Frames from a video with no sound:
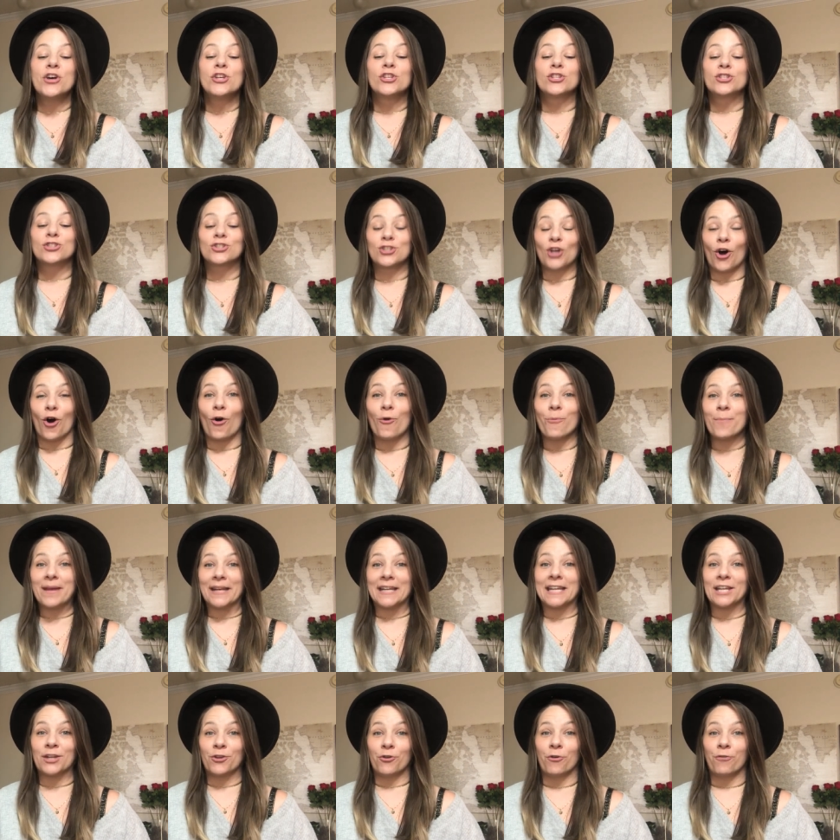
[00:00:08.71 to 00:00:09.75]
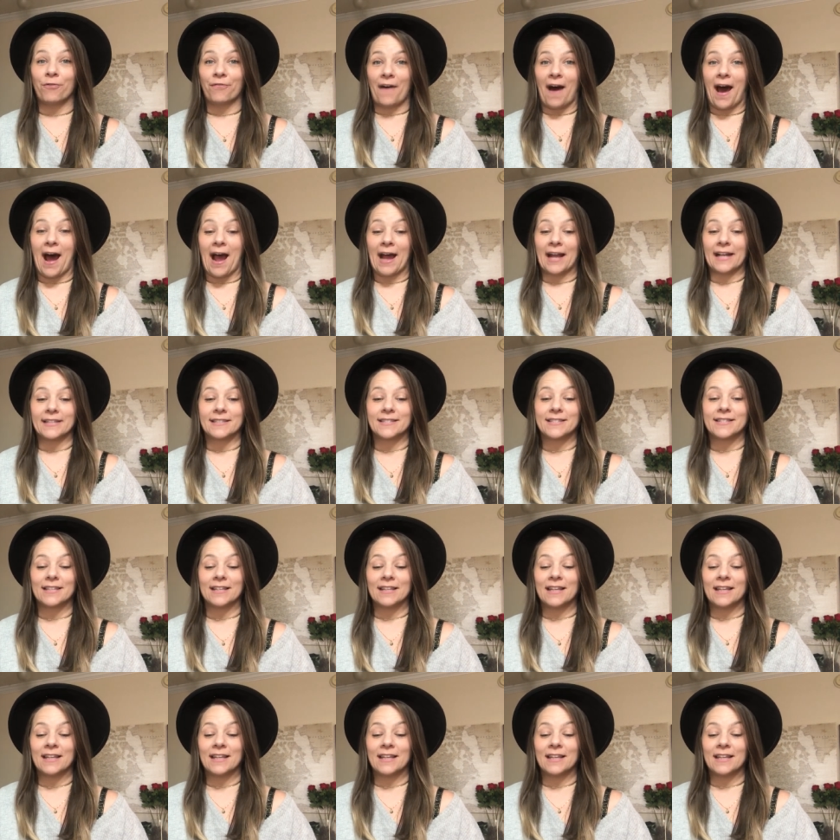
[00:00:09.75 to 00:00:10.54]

so many new finds,